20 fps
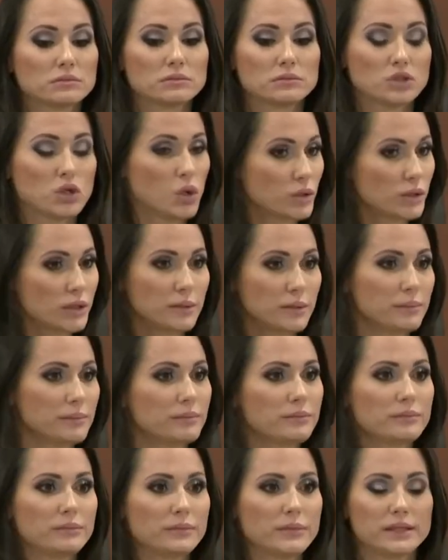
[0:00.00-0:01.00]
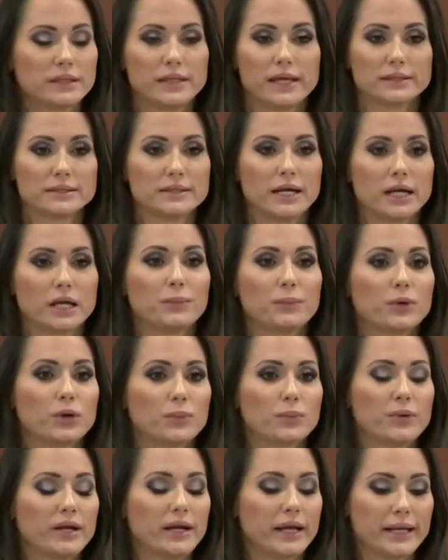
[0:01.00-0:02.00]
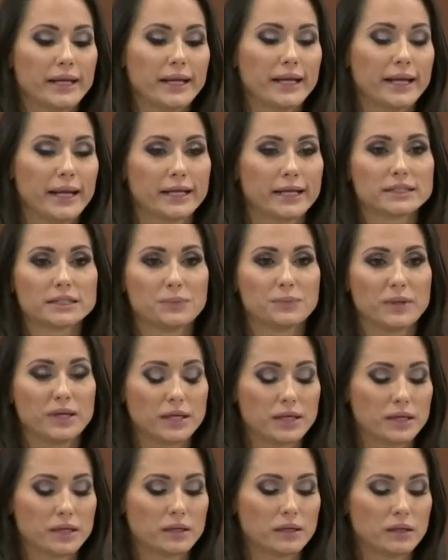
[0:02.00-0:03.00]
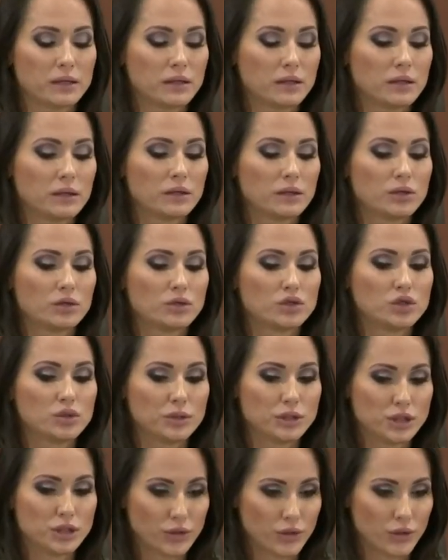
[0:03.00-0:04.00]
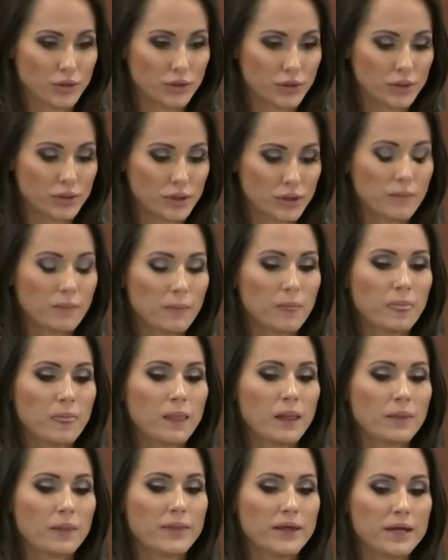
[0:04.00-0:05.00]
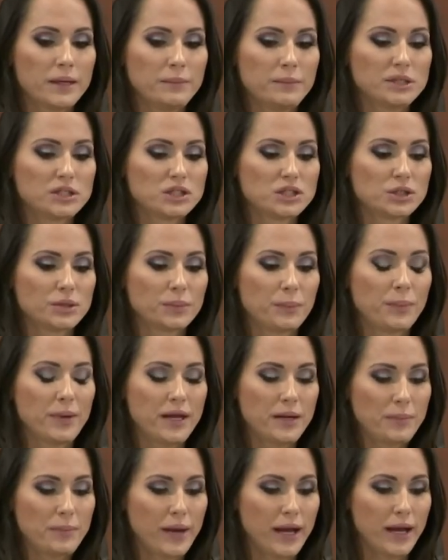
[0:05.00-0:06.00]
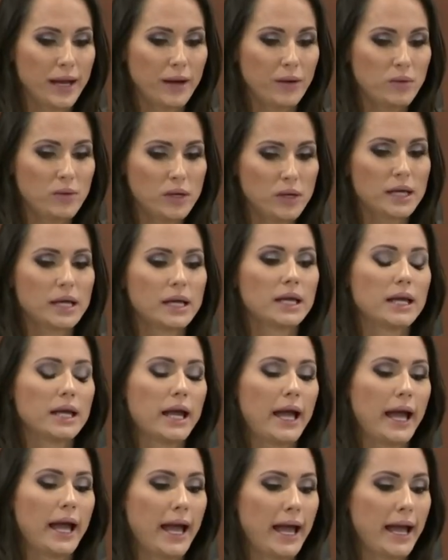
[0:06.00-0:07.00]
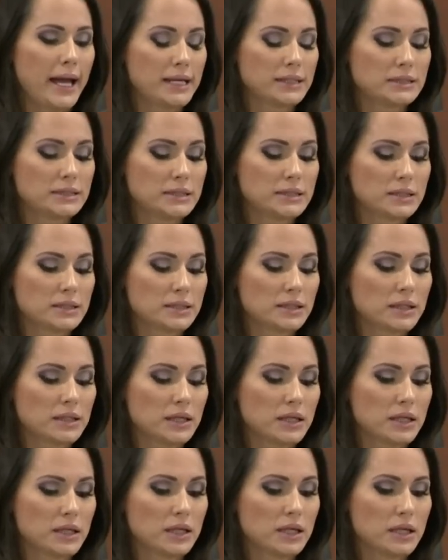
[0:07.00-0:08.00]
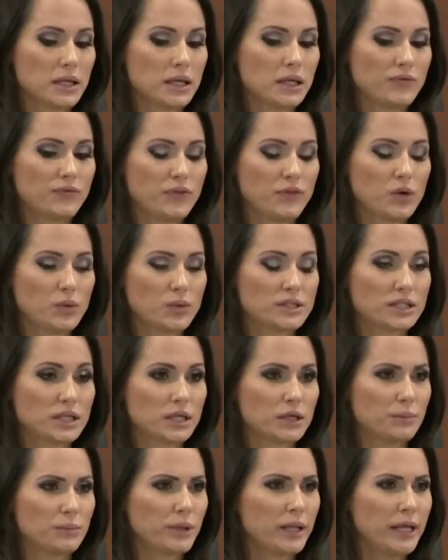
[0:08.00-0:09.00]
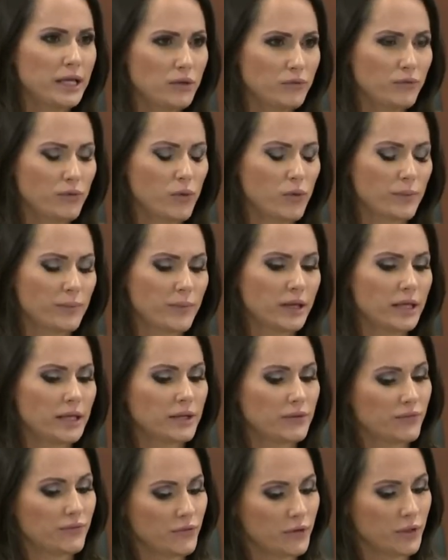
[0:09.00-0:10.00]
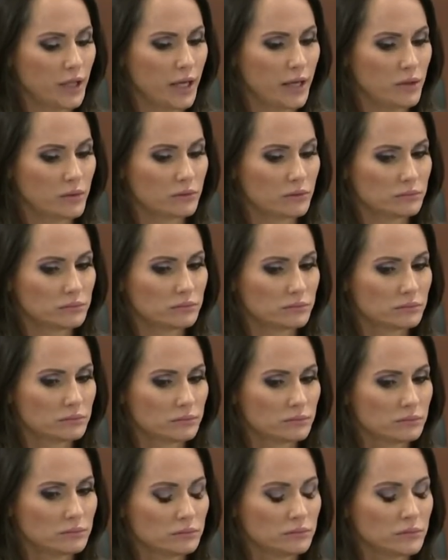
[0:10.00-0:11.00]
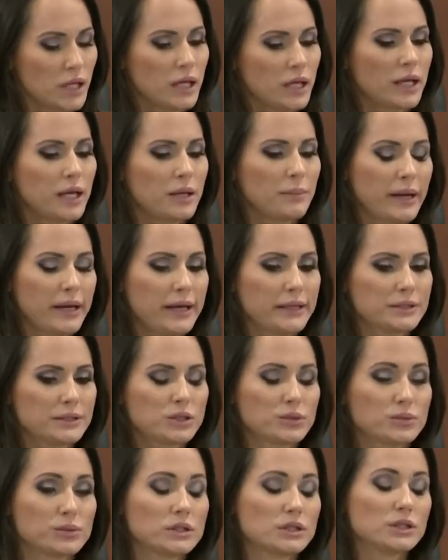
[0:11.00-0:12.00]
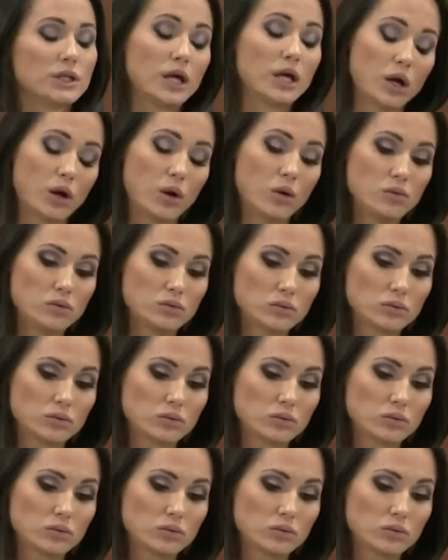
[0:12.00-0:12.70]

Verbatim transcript: told them that that's not appropriate. I cannot speak to a juror. Then Mr. Benbow asked if there was a complaint form that he could fill out. And my answer was no,